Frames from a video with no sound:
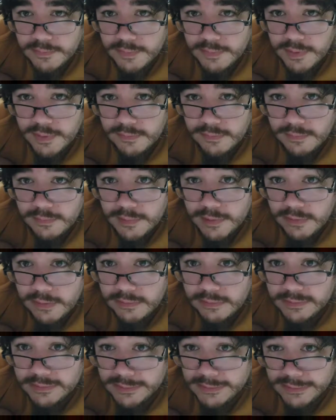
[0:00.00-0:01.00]
But when I
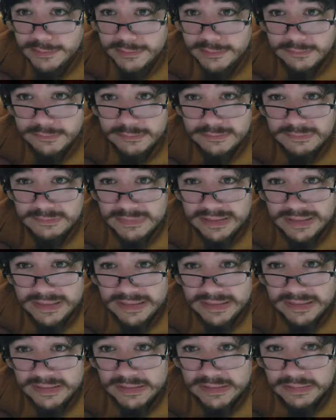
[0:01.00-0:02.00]
was done, I was bad.
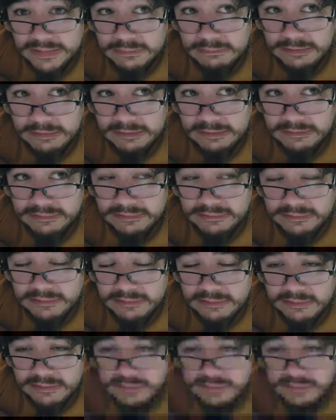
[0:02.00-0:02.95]
I need to get a rest.